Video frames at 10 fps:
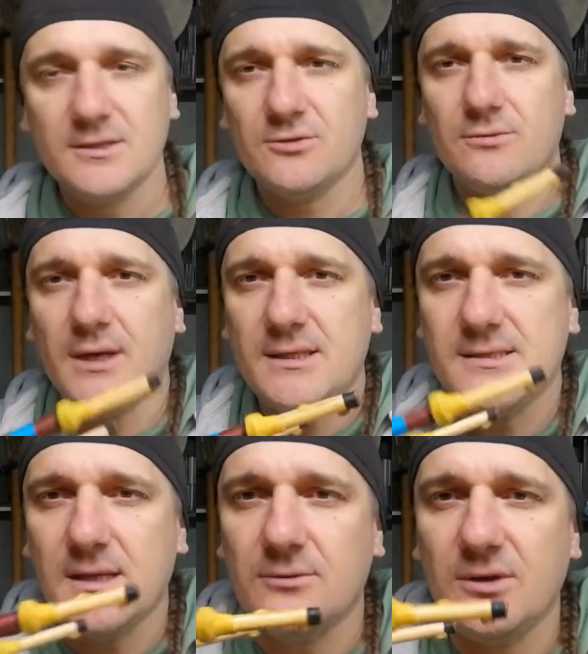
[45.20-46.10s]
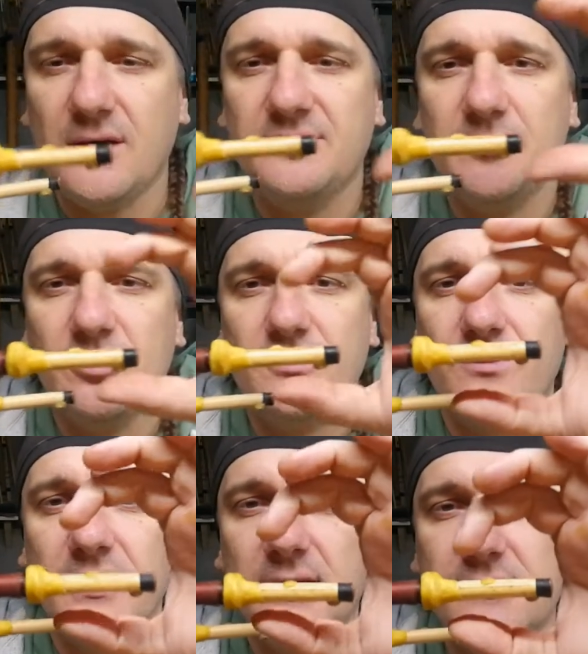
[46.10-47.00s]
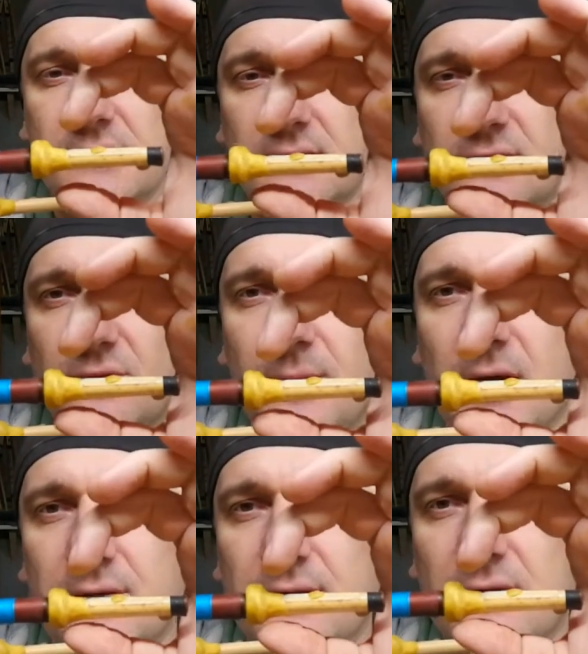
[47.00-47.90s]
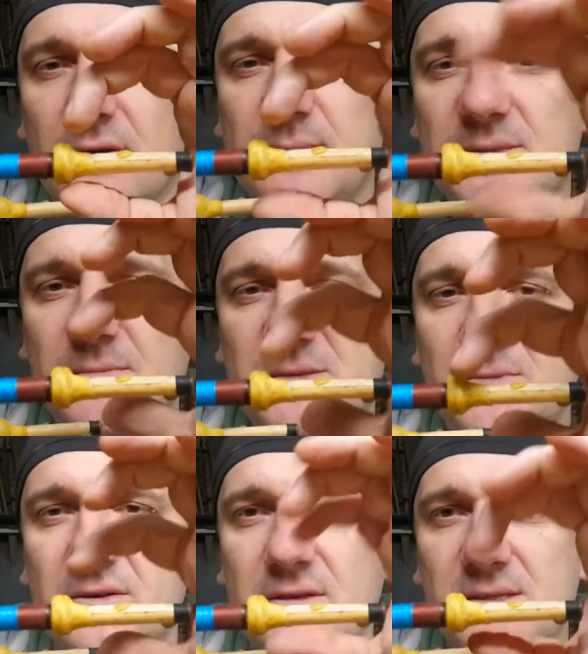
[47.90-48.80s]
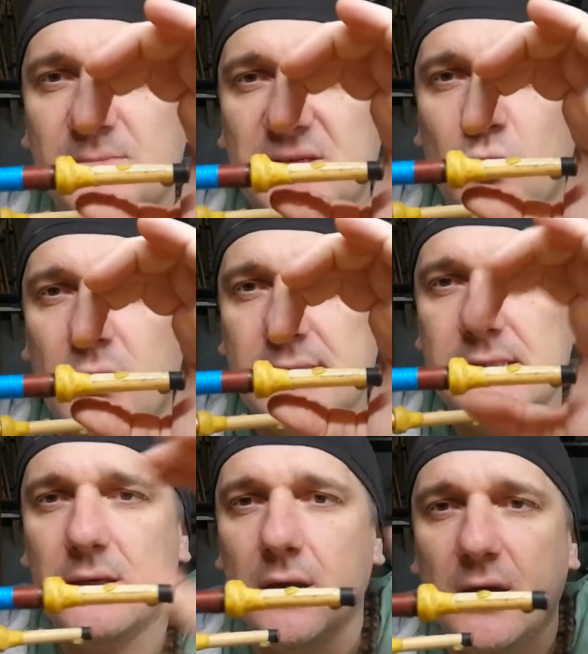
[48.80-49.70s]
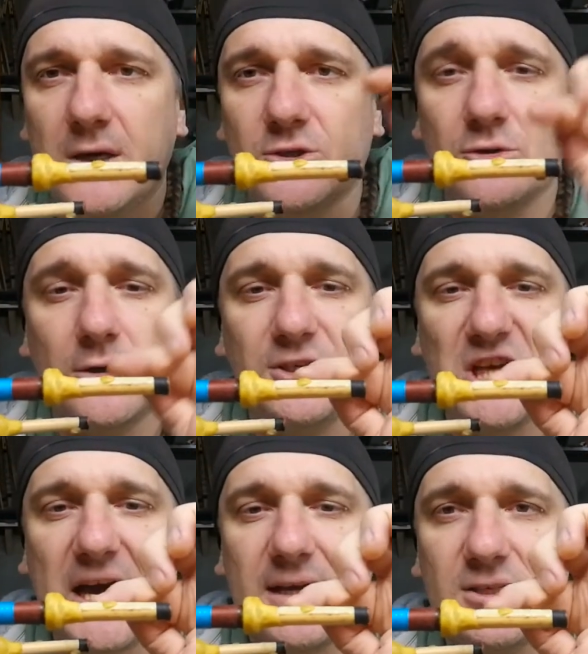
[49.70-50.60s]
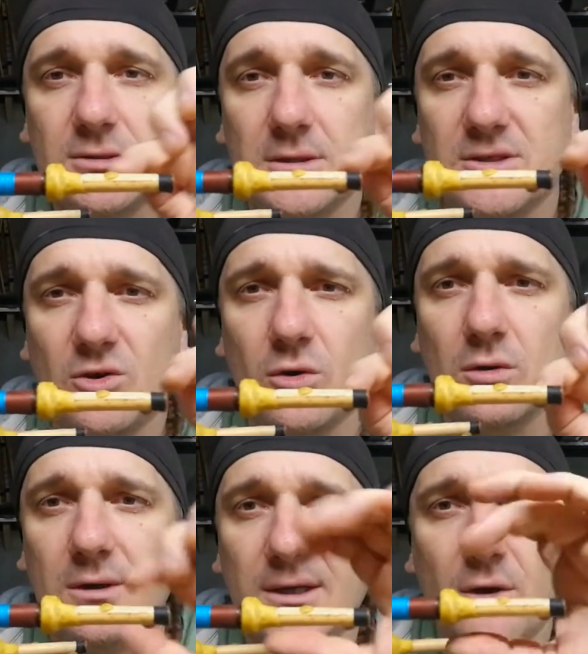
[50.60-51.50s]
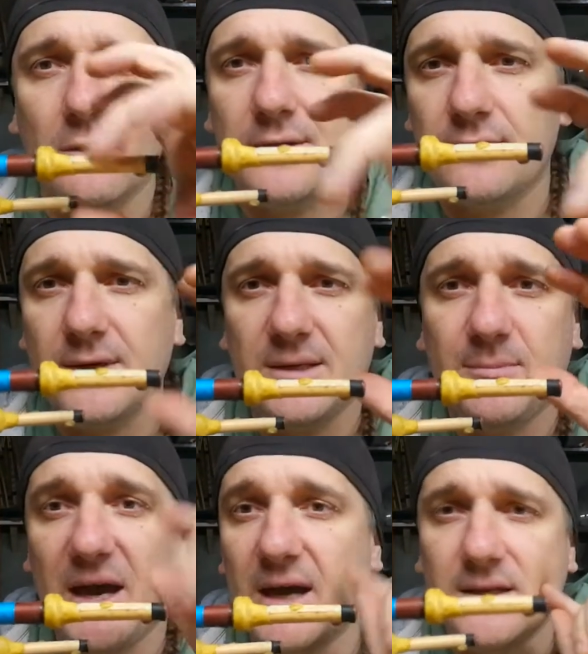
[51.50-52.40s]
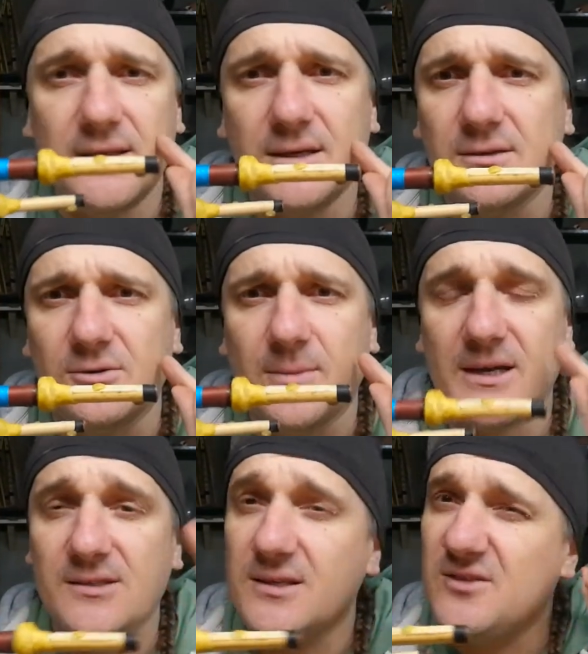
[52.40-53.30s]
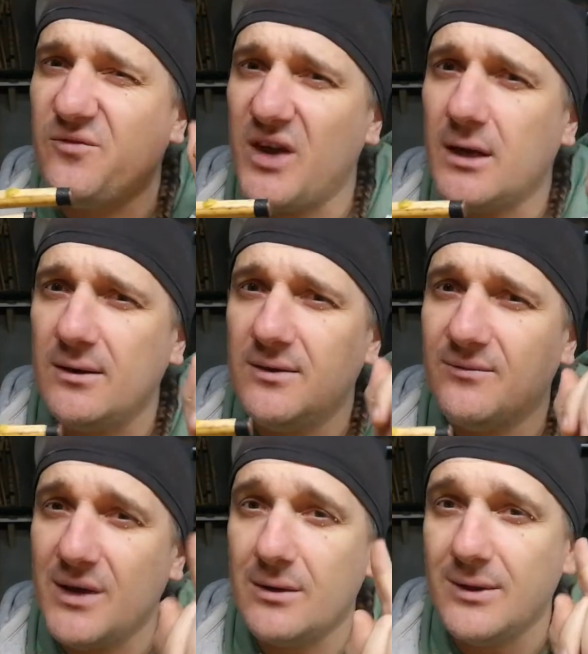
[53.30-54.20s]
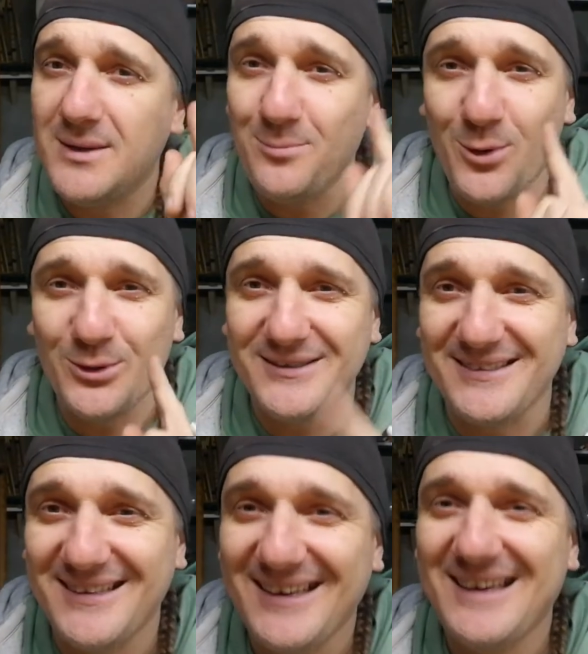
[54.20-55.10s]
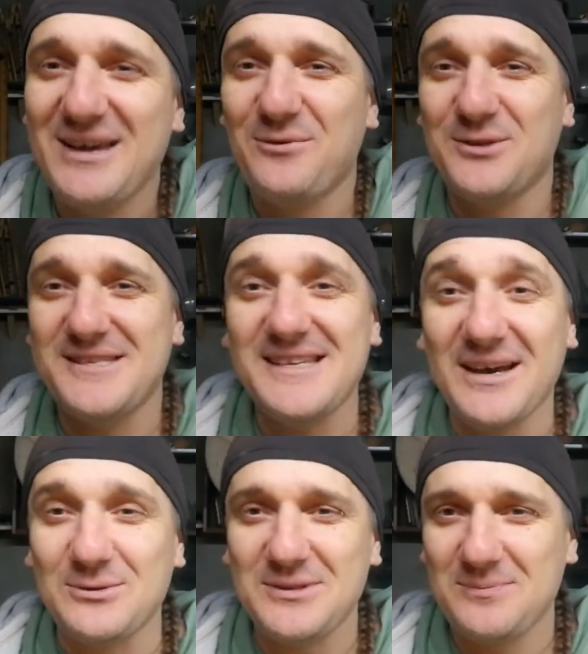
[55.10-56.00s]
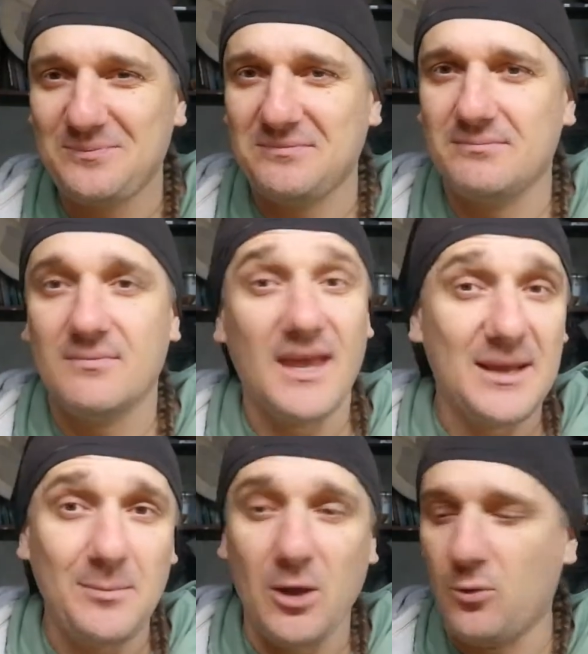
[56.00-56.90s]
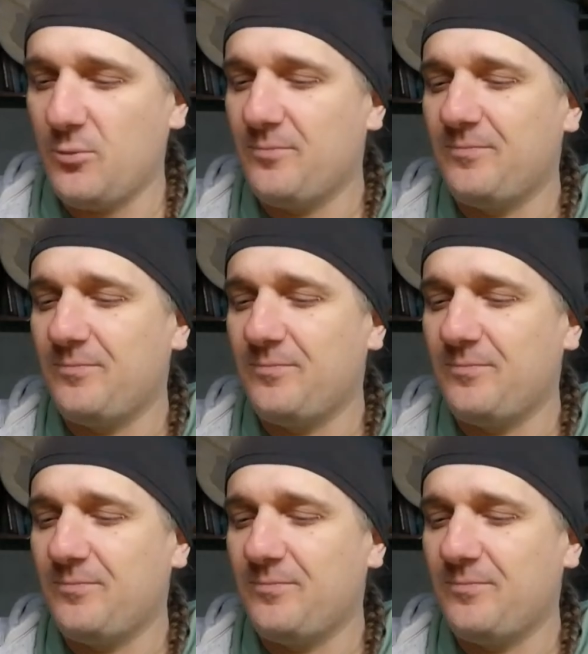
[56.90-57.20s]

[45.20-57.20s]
To create sound you have to put reeds into your mouth, your lips must be on these beeswax. Do not touch the tongue and all the reed by anything into your mouth, it's very, very important for the sound. And blow.